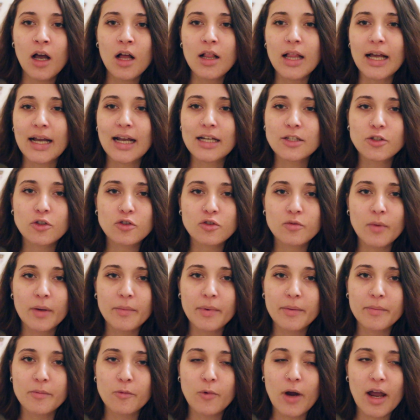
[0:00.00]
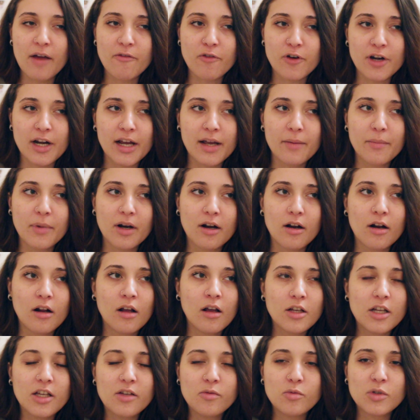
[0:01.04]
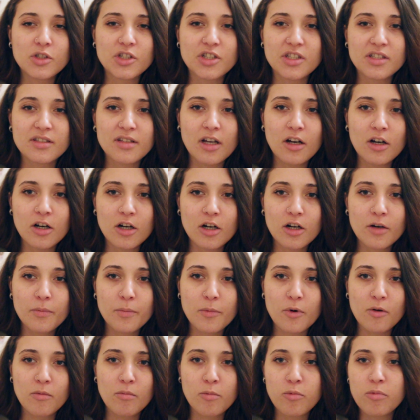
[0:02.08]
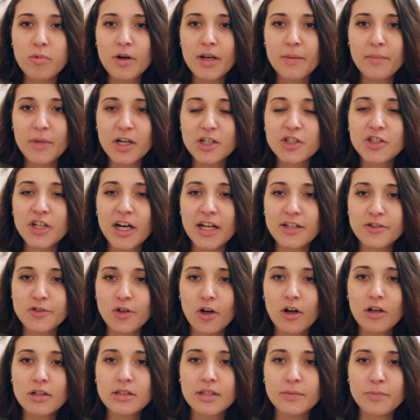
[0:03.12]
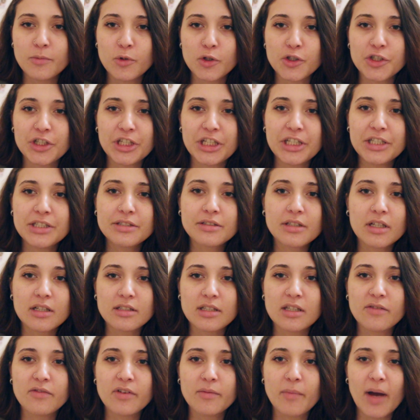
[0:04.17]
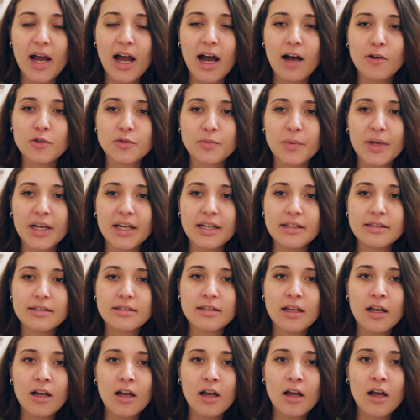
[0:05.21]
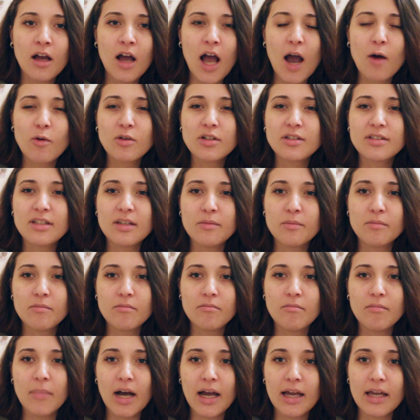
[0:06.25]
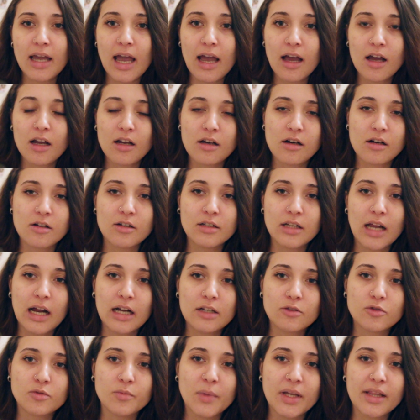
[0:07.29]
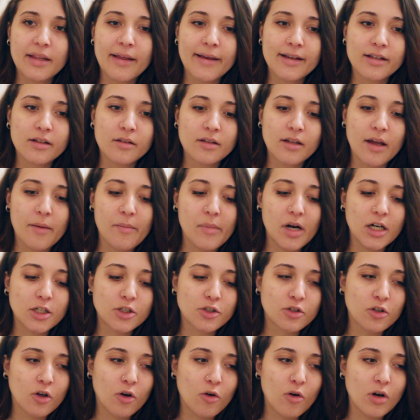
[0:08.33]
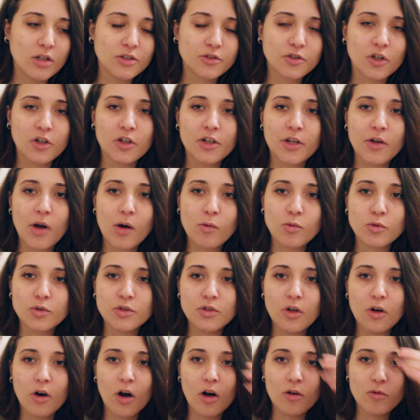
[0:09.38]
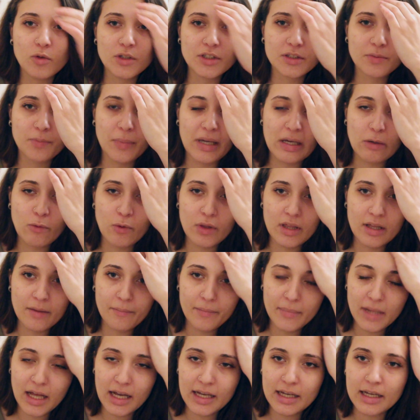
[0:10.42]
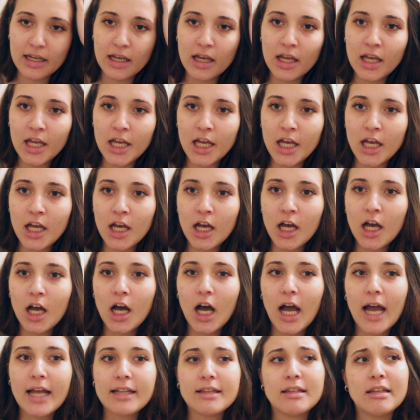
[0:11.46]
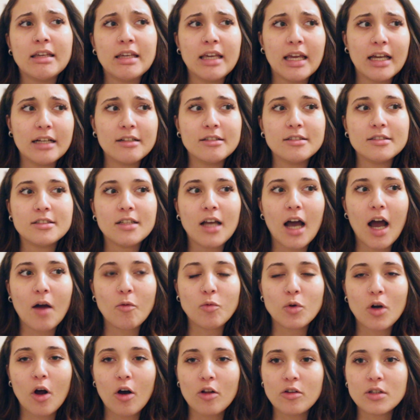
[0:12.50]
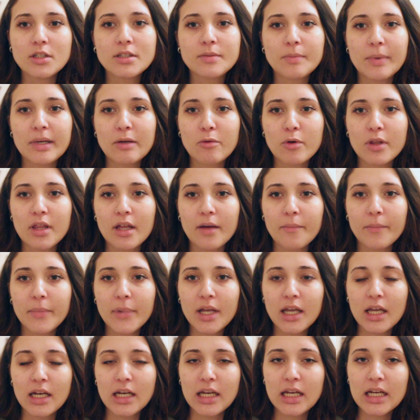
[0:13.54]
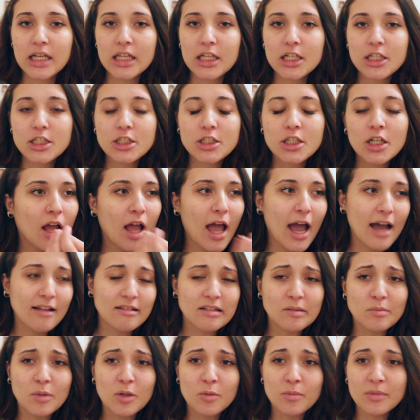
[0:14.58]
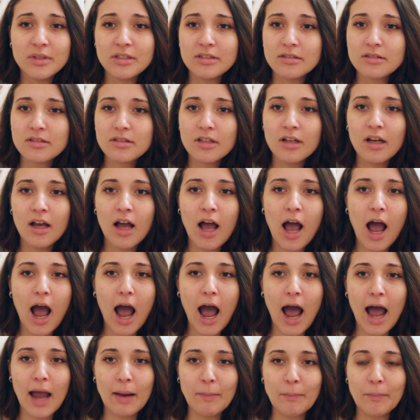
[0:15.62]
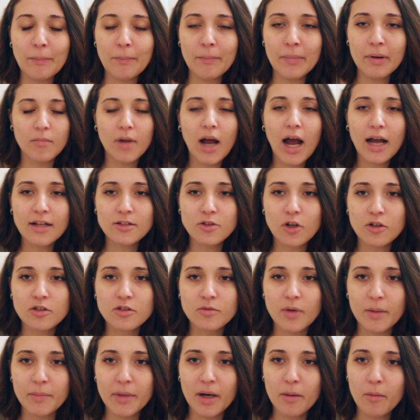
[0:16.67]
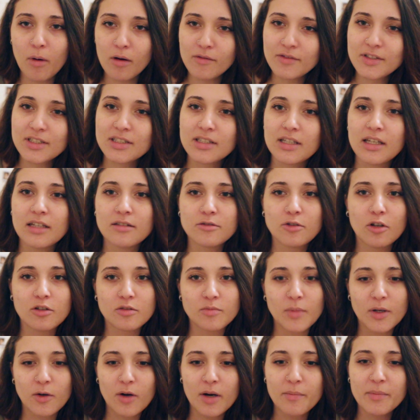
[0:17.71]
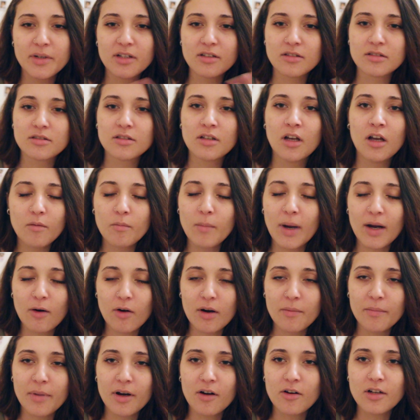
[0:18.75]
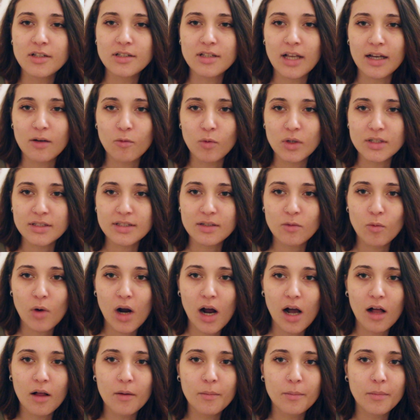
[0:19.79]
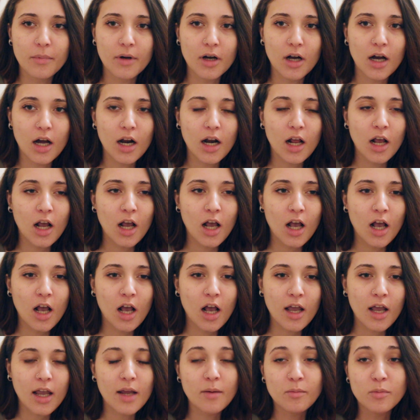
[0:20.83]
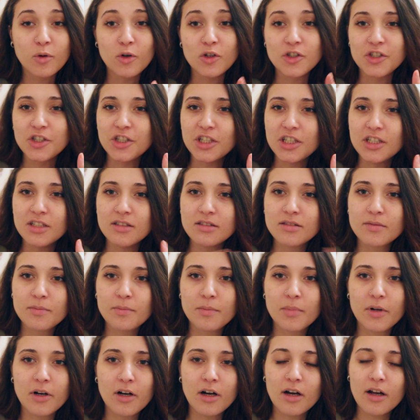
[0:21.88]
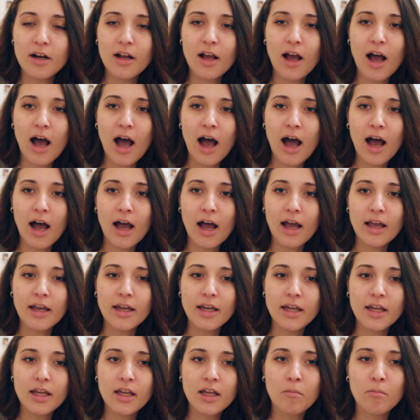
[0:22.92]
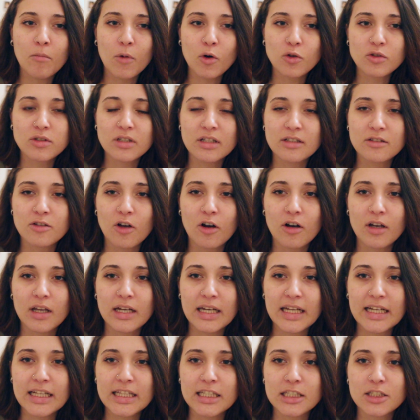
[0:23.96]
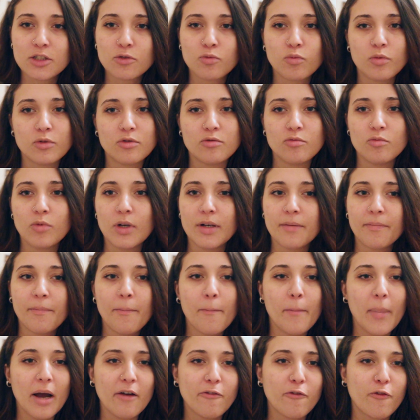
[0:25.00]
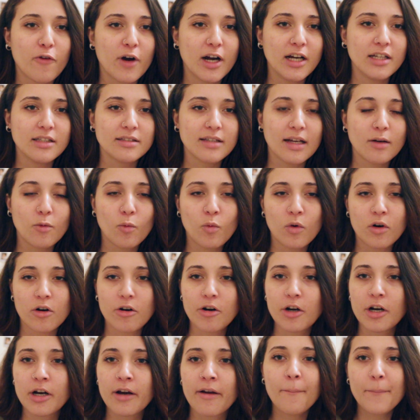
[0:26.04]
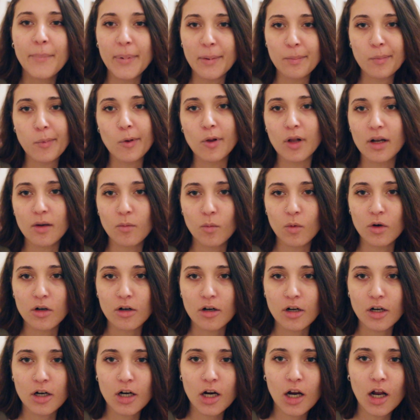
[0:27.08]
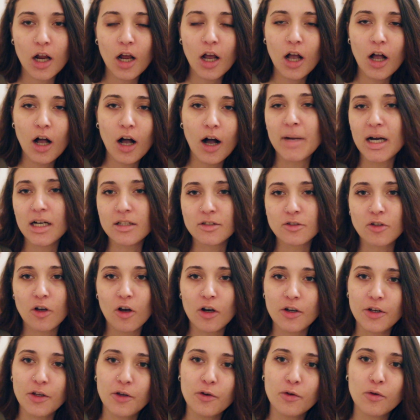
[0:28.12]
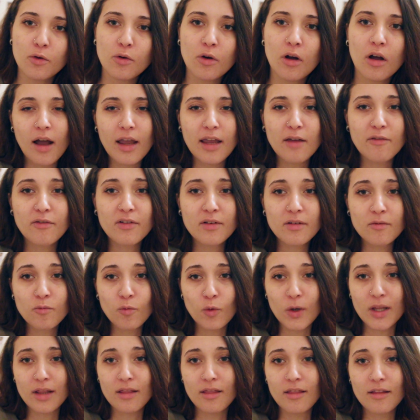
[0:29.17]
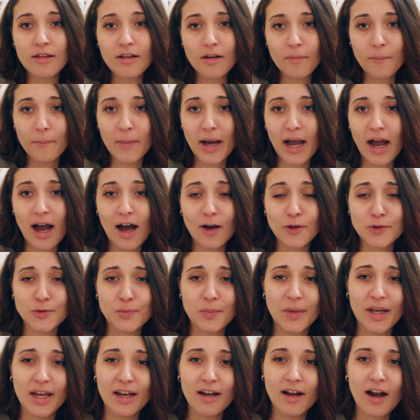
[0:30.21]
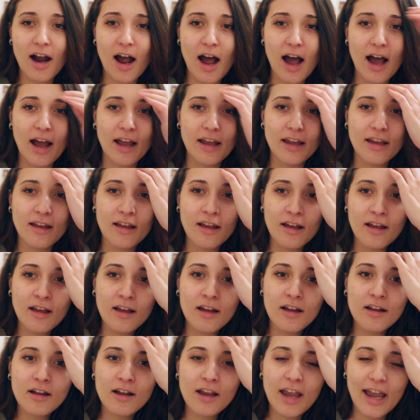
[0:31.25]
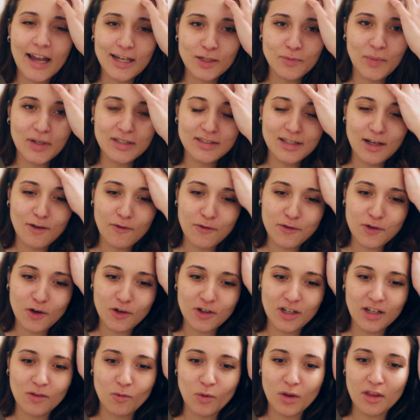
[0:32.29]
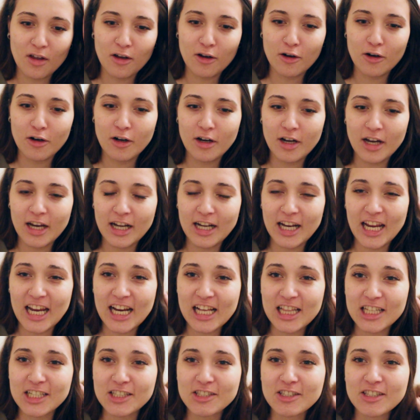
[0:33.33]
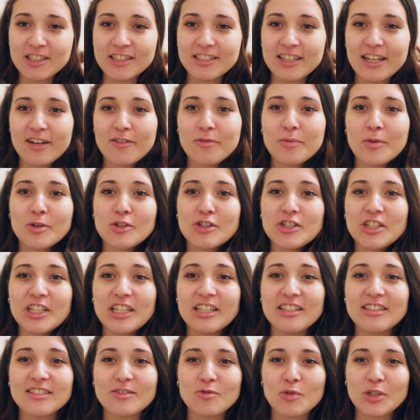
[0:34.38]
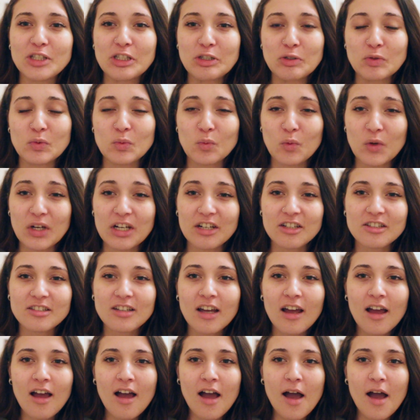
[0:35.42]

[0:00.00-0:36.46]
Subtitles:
Like, I talked to my mom every day, but it was just her, pretty much, and I talked in Portuguese, because even my housemates, I wouldn't see my current housemate that much. So Antonio, I would always speak with him, like at the end I would always speak with him in English. At the moment I talk to my mom obviously, and talk to my grandma's, my grandparents like once in a while, but in Portuguese. But I mostly talk in English with my friends at work, people at work, Antonio, even with my housemate, I catch myself talking with her in English instead of Portuguese, which is weird.